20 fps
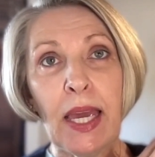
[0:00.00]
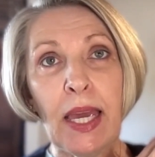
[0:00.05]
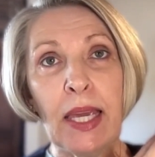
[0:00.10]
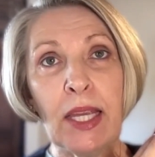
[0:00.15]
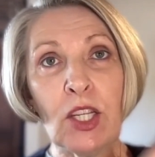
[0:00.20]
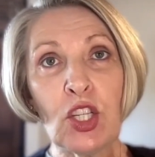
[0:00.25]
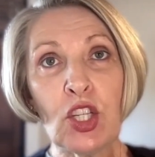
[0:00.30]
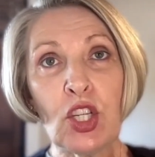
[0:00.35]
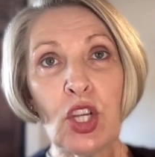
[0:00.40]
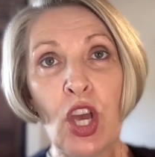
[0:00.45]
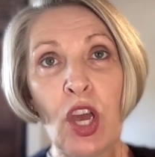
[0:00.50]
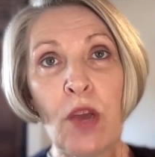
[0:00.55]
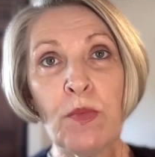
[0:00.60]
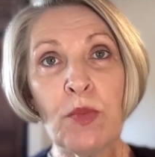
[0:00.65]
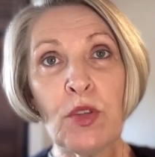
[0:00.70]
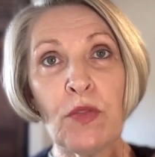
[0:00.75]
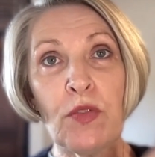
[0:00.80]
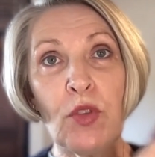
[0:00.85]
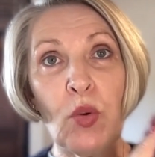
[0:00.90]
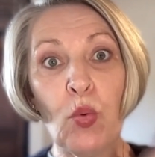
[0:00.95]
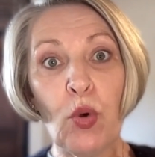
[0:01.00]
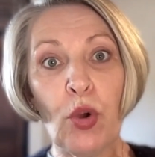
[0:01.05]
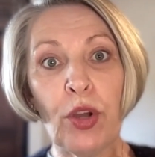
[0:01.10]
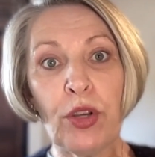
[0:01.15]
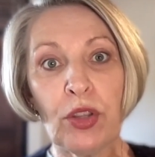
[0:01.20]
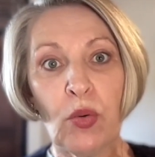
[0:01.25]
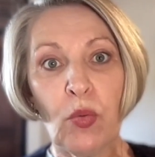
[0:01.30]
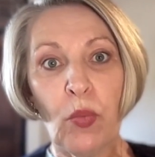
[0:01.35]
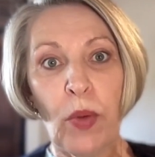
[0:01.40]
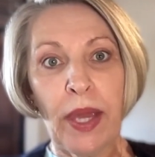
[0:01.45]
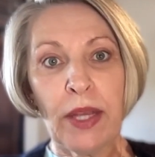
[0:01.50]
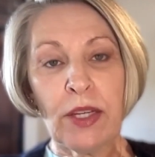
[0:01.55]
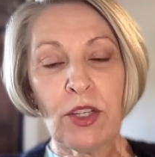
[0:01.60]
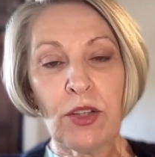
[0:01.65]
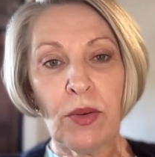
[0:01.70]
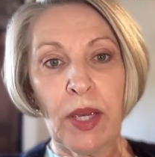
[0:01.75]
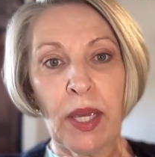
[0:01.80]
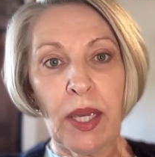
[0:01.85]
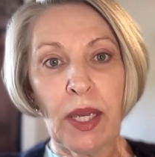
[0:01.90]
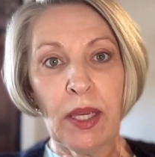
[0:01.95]
in terms of the work that we're
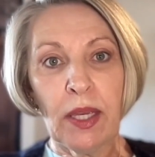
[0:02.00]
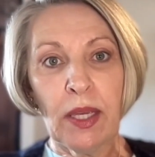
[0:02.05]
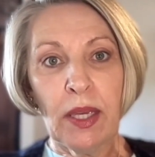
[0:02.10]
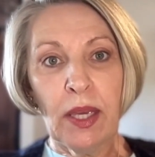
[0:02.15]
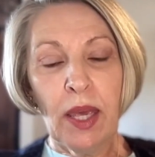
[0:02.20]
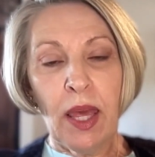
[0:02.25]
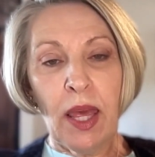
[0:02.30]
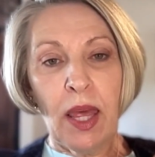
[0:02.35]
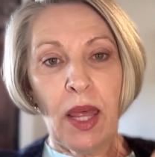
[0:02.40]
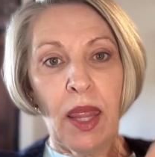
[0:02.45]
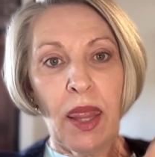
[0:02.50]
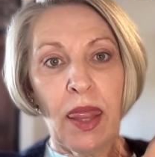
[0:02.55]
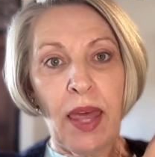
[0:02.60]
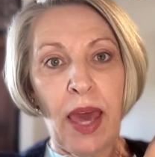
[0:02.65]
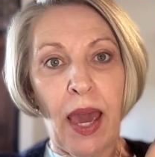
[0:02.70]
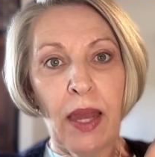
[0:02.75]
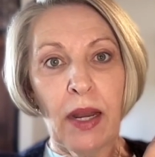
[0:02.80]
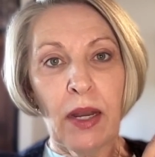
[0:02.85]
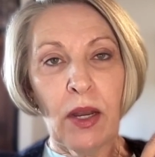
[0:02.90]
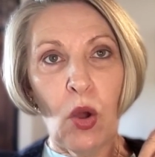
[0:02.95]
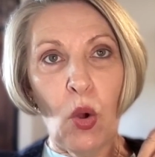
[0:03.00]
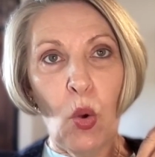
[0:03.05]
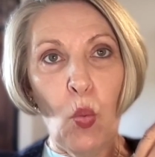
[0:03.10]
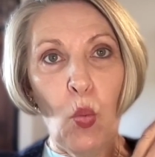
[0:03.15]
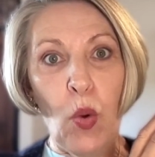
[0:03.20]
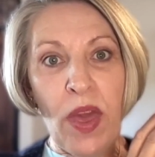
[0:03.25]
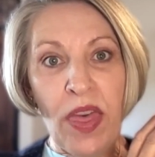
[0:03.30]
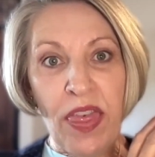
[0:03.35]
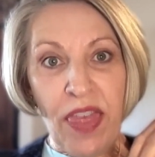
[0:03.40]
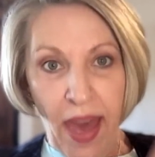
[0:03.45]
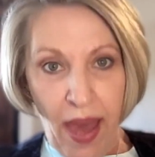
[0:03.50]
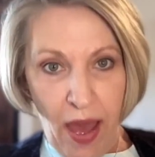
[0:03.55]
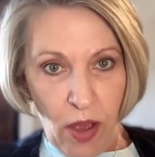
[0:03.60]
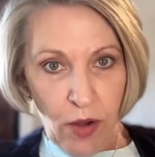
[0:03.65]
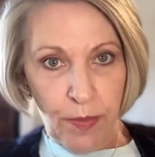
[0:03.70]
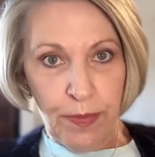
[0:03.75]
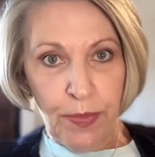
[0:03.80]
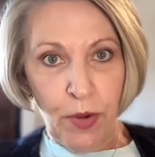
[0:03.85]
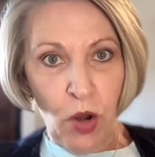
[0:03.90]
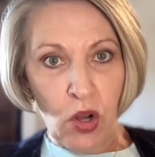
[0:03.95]
doing, that
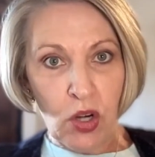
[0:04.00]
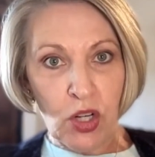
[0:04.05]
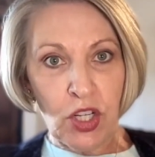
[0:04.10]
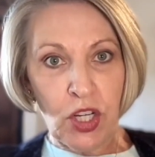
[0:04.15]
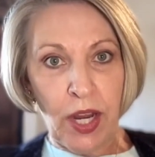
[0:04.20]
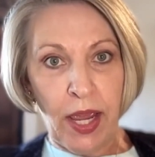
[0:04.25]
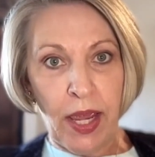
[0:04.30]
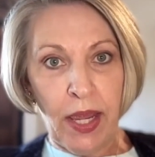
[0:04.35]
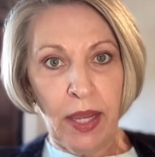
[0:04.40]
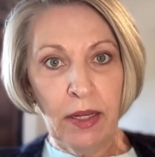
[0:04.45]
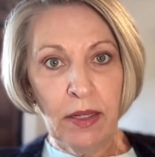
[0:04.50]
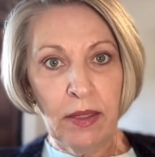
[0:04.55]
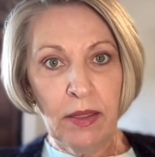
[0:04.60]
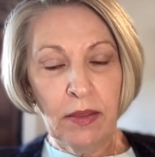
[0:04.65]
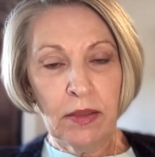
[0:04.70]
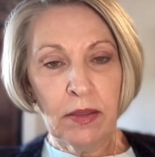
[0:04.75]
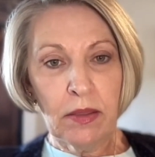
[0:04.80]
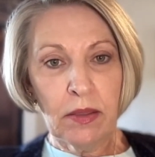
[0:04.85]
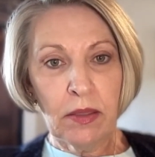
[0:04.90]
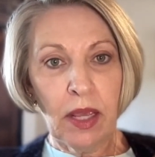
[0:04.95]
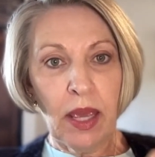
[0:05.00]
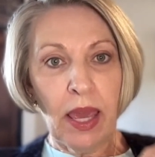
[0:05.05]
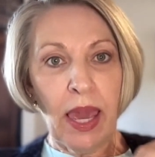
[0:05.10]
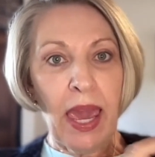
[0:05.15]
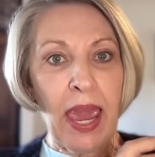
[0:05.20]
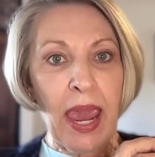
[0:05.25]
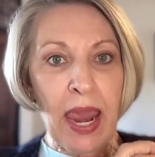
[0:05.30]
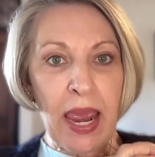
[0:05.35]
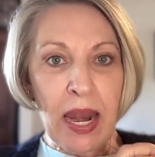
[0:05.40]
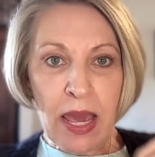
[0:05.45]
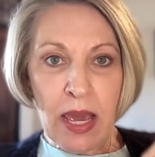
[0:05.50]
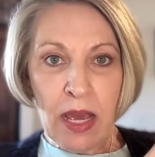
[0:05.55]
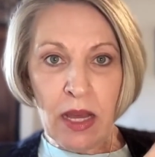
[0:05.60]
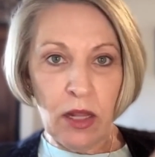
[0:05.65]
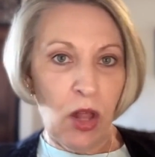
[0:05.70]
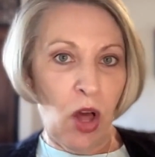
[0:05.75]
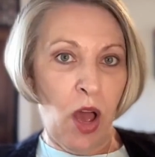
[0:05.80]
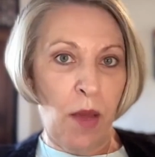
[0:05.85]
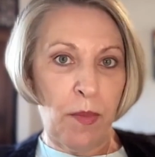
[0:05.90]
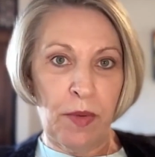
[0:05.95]
without blockchain, any
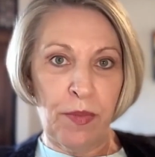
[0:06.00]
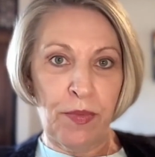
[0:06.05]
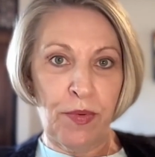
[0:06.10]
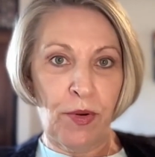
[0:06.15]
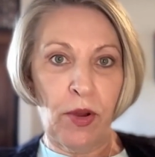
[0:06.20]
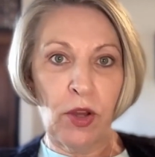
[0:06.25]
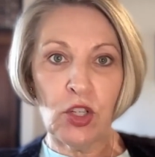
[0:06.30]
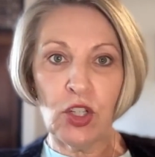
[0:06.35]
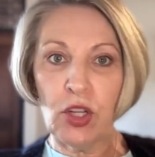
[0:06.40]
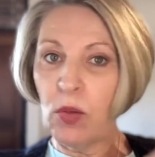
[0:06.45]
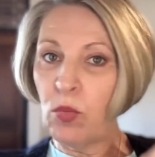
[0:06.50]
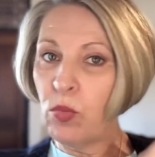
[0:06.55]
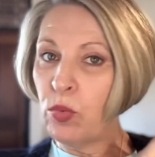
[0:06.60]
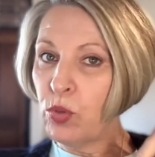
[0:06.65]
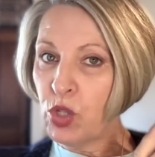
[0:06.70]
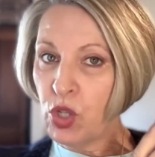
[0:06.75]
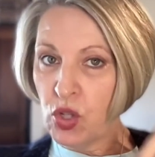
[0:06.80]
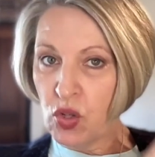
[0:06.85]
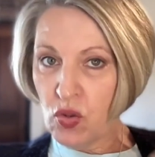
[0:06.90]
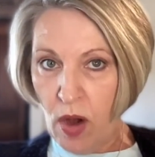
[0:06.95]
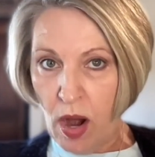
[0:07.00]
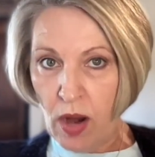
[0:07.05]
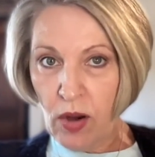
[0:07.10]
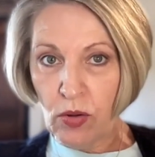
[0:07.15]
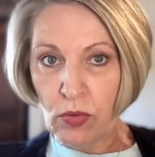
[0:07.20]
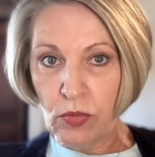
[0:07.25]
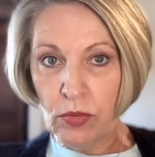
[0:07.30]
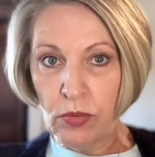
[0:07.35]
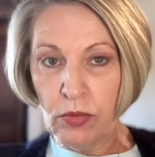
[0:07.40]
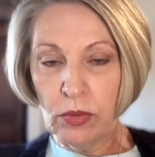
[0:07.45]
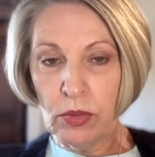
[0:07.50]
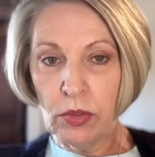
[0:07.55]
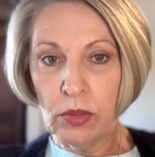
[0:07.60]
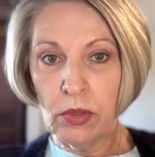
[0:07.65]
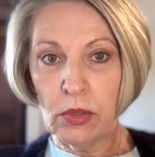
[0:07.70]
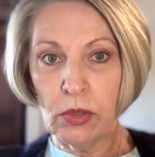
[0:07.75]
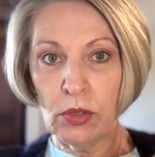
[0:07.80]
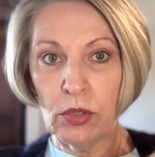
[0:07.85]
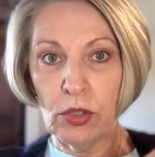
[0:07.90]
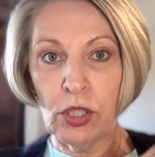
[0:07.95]
climate project will struggle
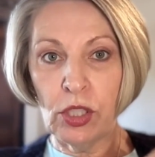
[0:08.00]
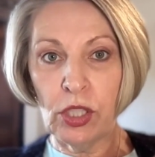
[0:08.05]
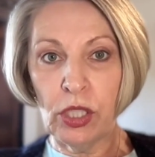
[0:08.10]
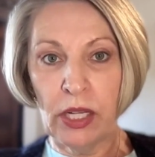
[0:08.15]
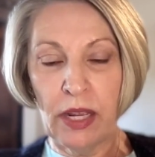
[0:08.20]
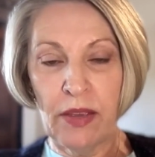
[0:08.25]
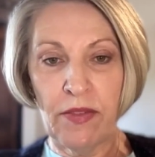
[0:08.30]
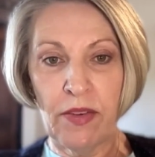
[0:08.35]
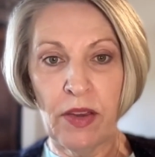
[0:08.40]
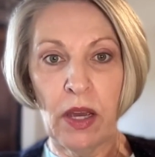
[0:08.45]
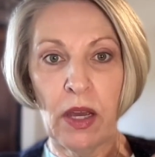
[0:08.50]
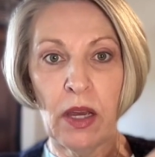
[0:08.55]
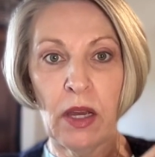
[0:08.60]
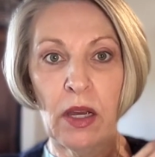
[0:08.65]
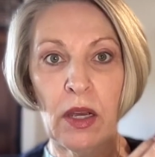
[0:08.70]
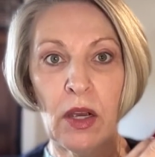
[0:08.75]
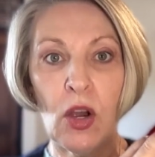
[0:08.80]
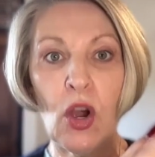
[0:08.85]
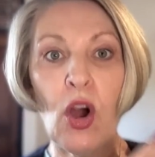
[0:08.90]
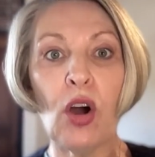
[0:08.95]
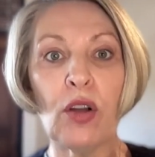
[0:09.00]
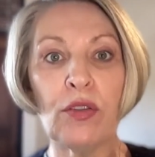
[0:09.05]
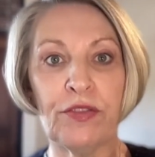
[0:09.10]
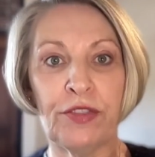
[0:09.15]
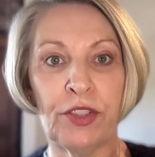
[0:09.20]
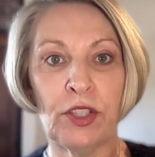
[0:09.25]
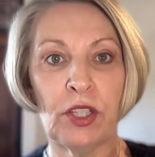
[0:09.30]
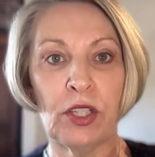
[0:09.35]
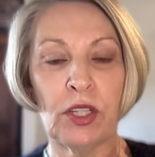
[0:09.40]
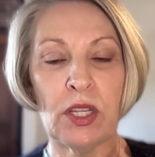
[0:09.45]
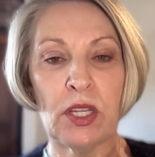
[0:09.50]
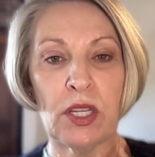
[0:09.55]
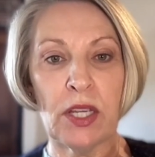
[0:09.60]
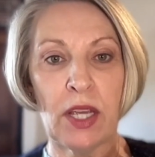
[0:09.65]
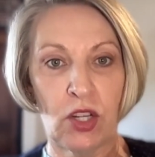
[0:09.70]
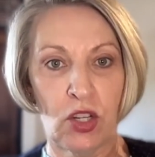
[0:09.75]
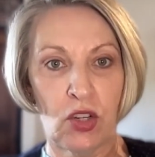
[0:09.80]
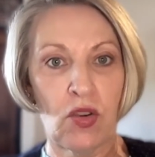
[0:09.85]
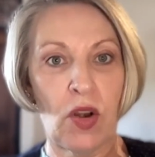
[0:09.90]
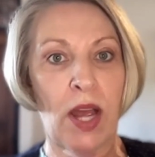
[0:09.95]
to deliver confidence
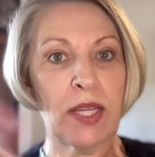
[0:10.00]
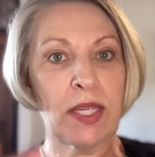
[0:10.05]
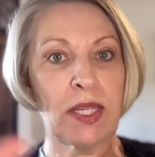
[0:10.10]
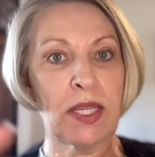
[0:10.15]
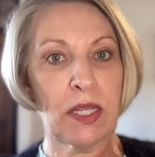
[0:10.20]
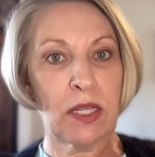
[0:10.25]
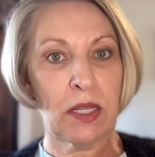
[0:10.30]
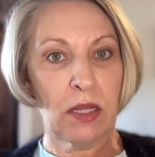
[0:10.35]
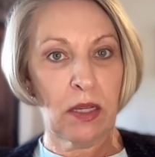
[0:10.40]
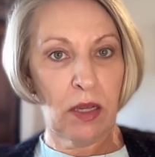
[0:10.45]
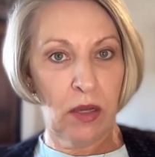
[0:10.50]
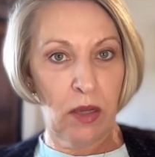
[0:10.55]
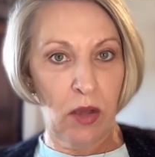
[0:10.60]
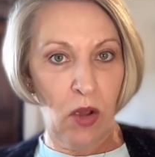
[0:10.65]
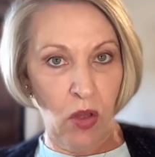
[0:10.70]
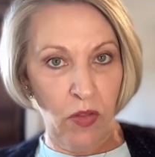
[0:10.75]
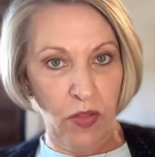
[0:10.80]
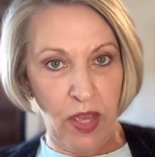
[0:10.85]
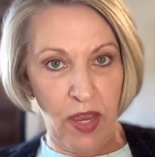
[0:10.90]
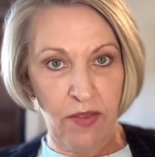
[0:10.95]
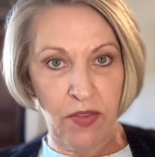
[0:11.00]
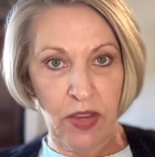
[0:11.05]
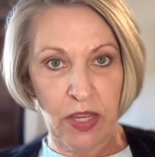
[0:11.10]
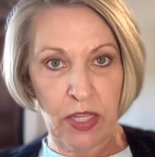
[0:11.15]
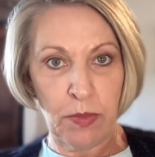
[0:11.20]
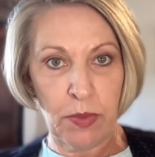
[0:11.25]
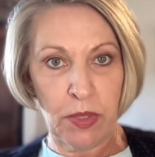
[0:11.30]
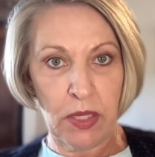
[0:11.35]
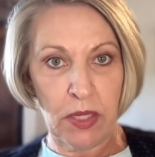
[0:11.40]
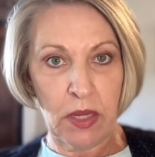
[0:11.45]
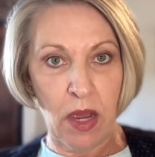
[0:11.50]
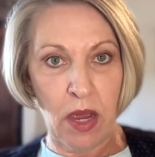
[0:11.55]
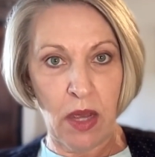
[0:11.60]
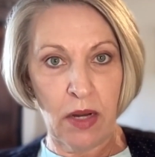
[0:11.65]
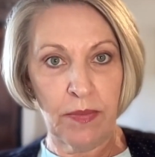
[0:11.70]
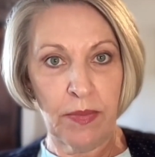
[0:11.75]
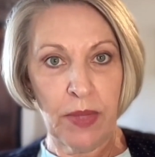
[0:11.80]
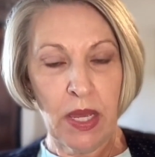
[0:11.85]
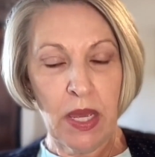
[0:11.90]
and trust on the investment side.